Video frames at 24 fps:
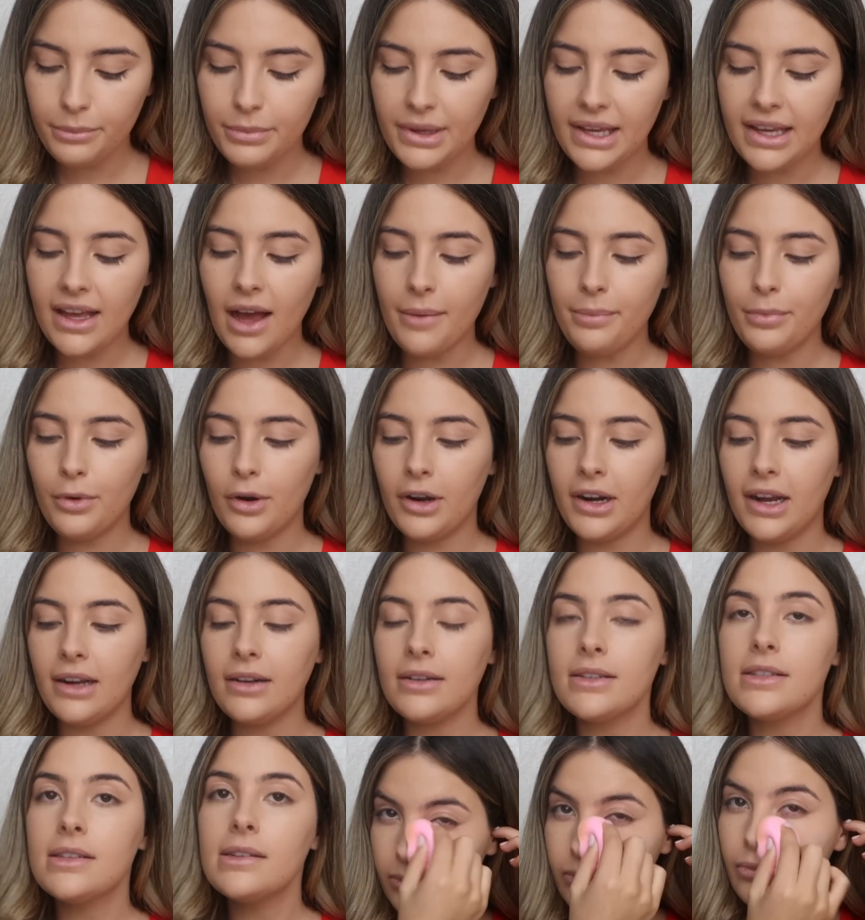pick up
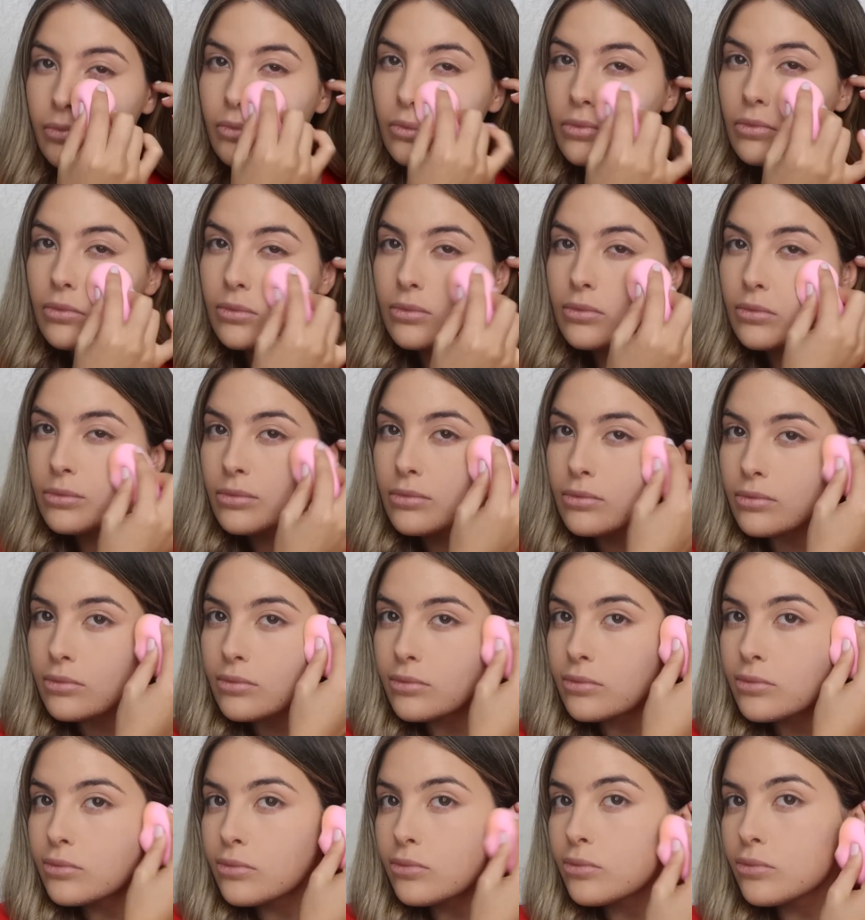product, and pat
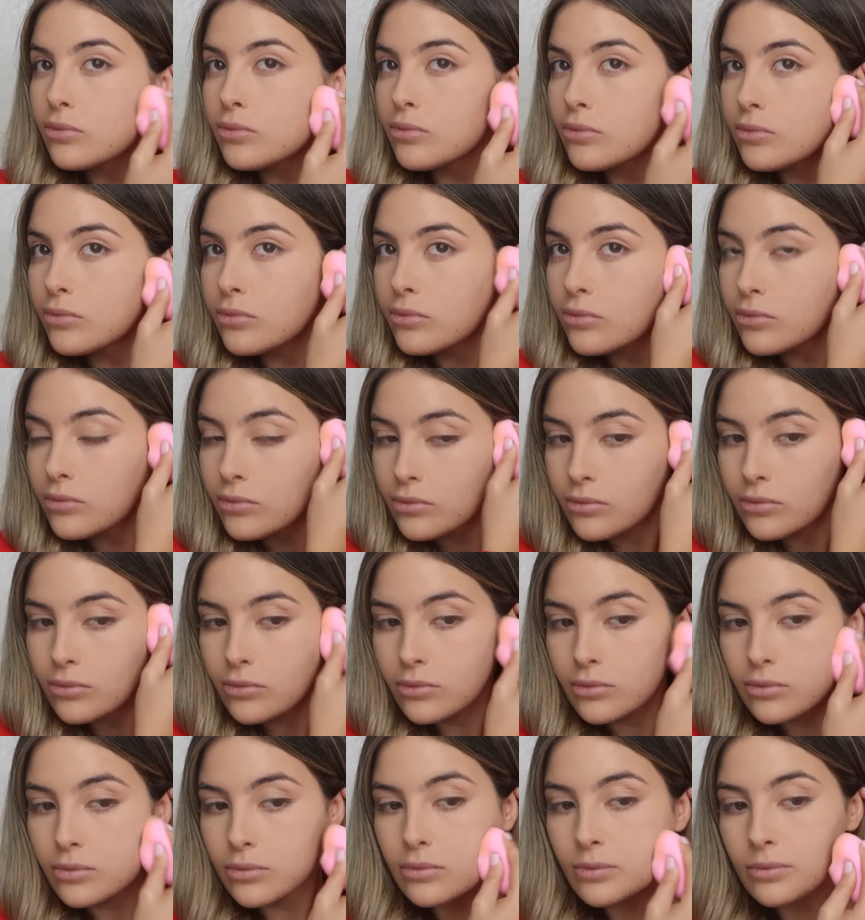that
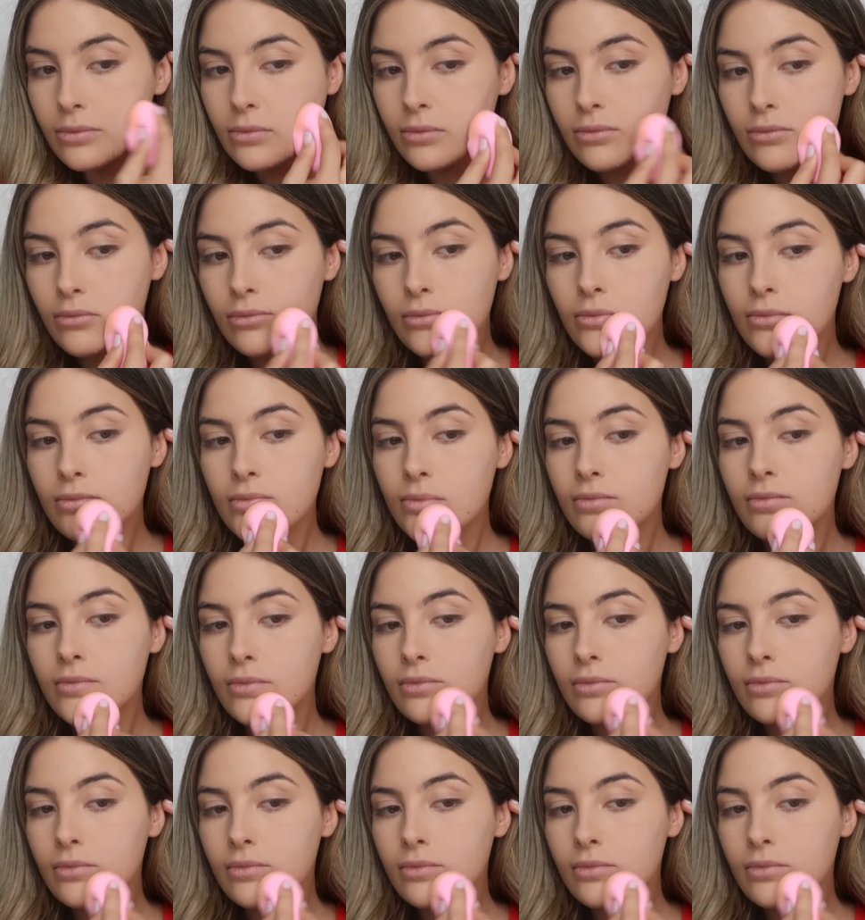all over the face.